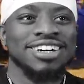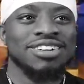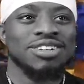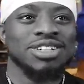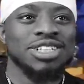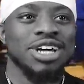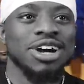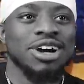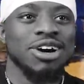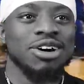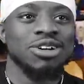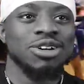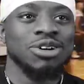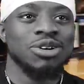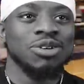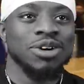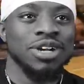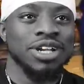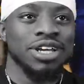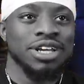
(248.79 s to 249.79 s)
what y'all gonna
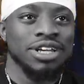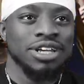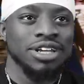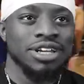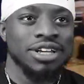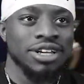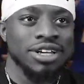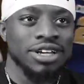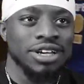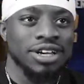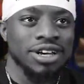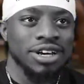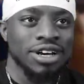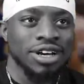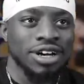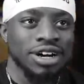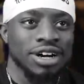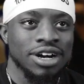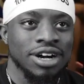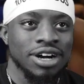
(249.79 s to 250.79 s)
do with
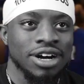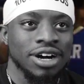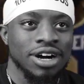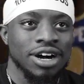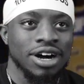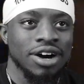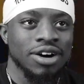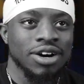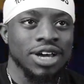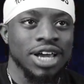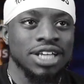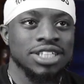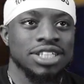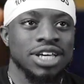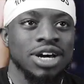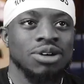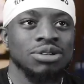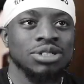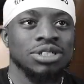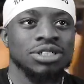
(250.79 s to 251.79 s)
it? Okay,
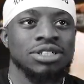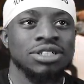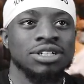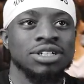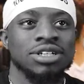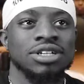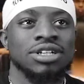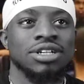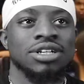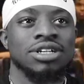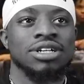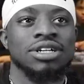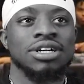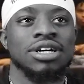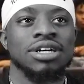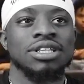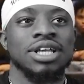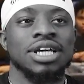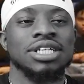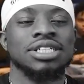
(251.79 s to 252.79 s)
Jones.
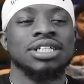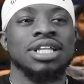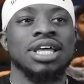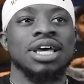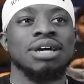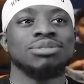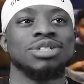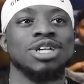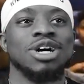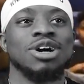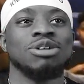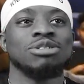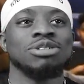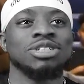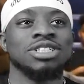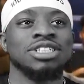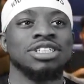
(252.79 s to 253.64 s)
Nice slam, Jones.